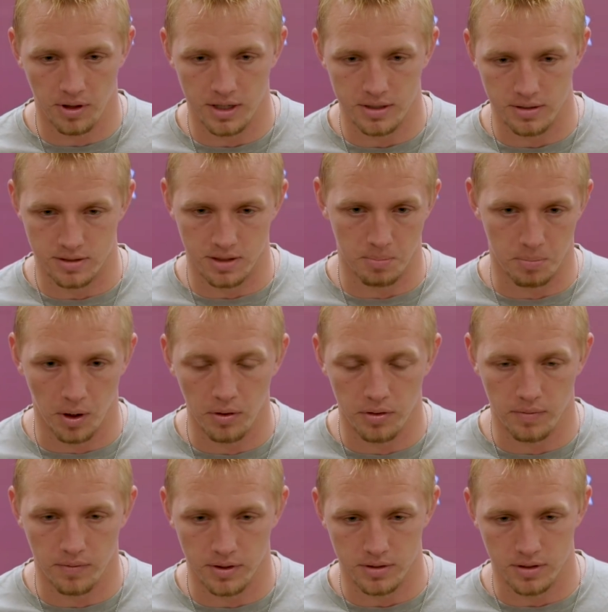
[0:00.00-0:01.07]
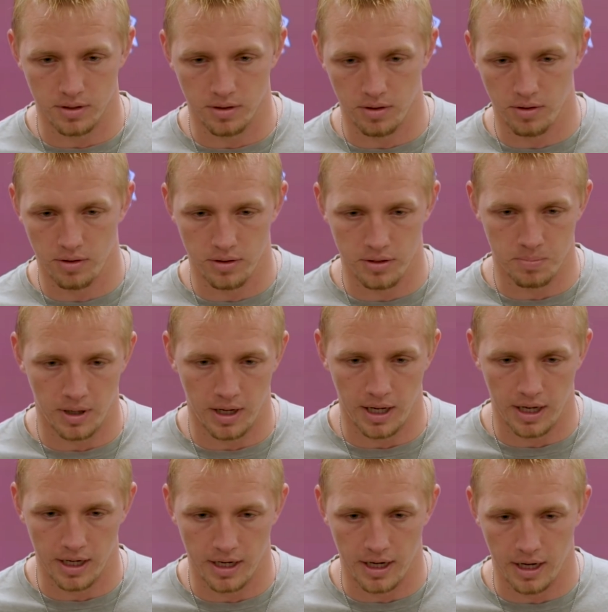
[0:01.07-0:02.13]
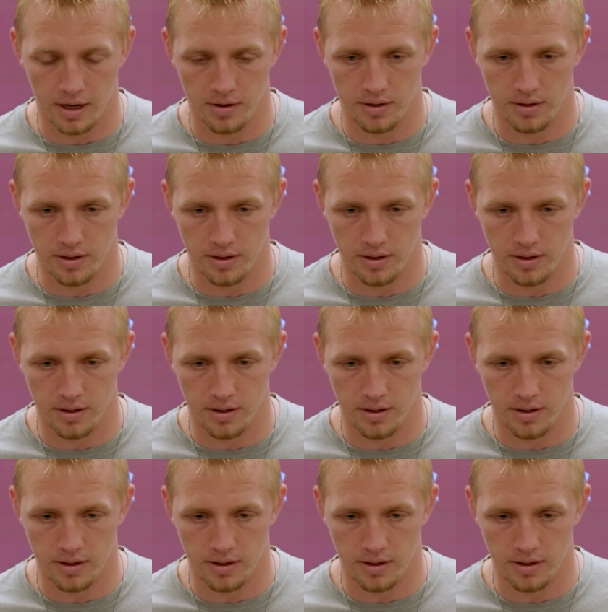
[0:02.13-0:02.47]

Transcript: lessons that both of us can learn just by hanging out.